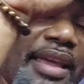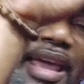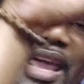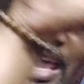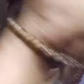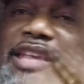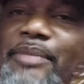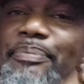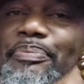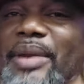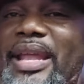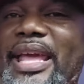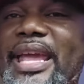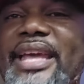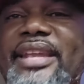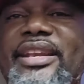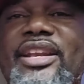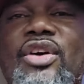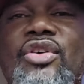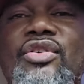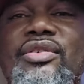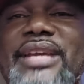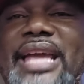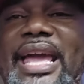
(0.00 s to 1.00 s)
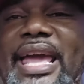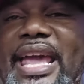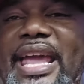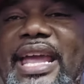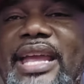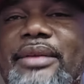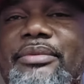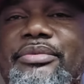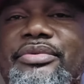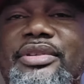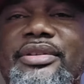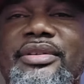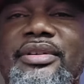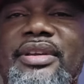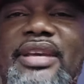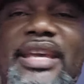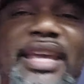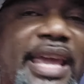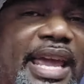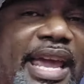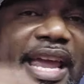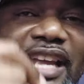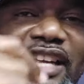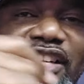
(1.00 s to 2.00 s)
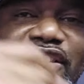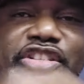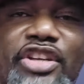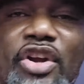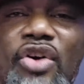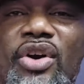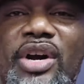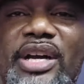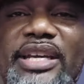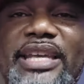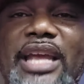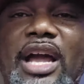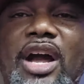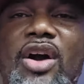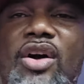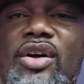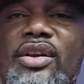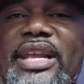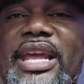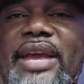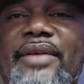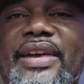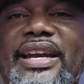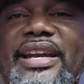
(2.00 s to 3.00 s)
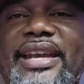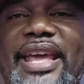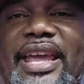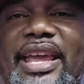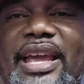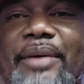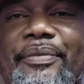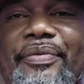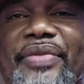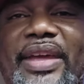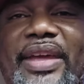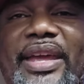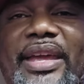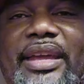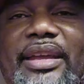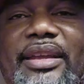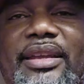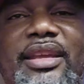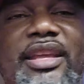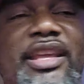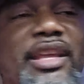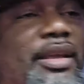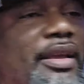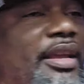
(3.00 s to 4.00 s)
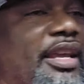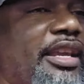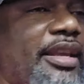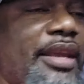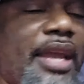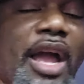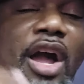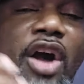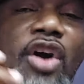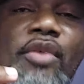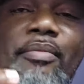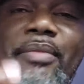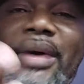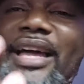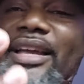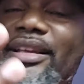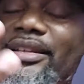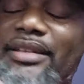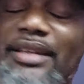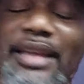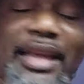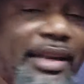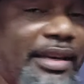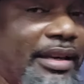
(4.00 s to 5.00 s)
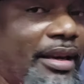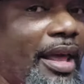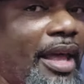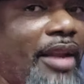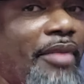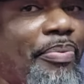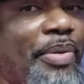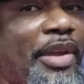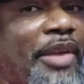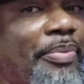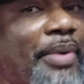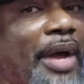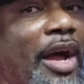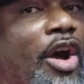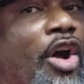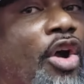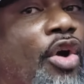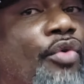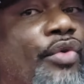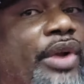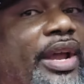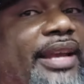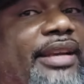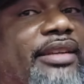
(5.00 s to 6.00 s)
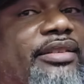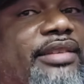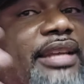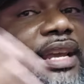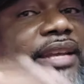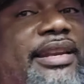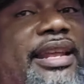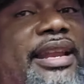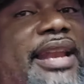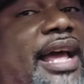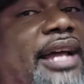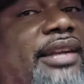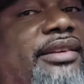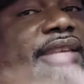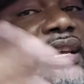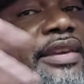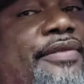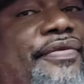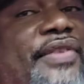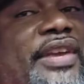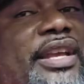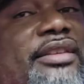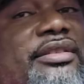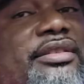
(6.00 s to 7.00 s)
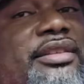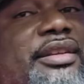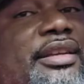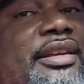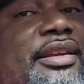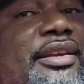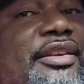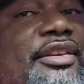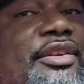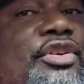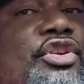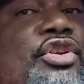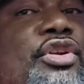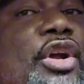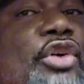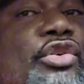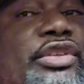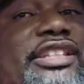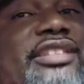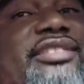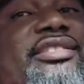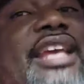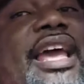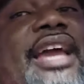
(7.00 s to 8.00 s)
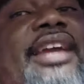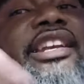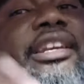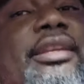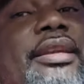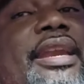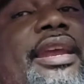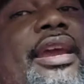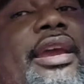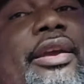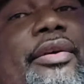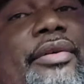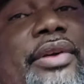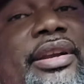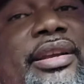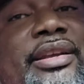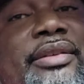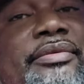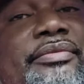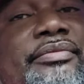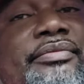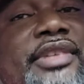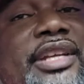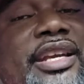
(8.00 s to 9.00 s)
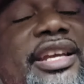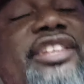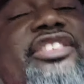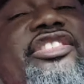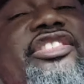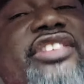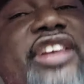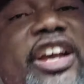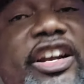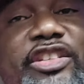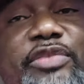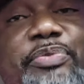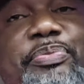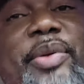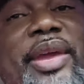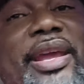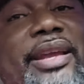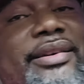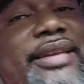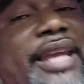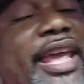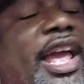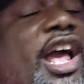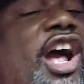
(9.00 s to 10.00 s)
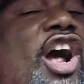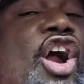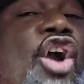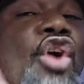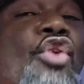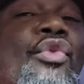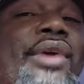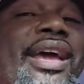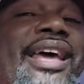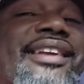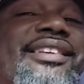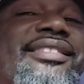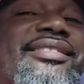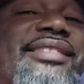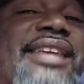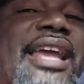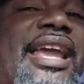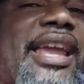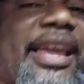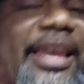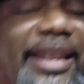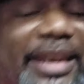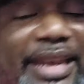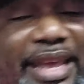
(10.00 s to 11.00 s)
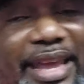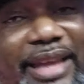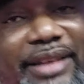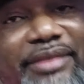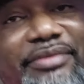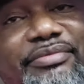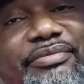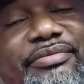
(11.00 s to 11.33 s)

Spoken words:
ain't playing no games. He ain't showing y'all every damn thing. A lot of people already say that our defense, you know, the secondary is suspect. They already saying that.